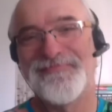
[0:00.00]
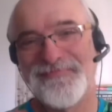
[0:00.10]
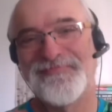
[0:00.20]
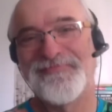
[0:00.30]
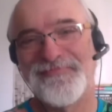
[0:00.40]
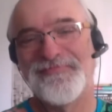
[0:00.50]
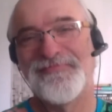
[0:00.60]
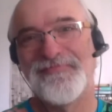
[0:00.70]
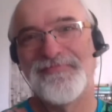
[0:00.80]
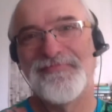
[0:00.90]
for
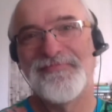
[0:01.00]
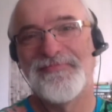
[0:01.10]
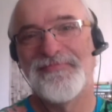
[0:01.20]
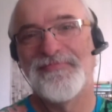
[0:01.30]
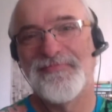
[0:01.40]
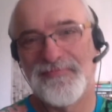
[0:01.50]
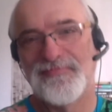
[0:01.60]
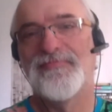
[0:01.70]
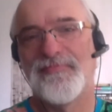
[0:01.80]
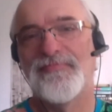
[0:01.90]

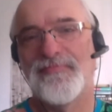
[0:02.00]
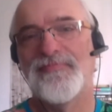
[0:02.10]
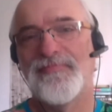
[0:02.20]
the woman that's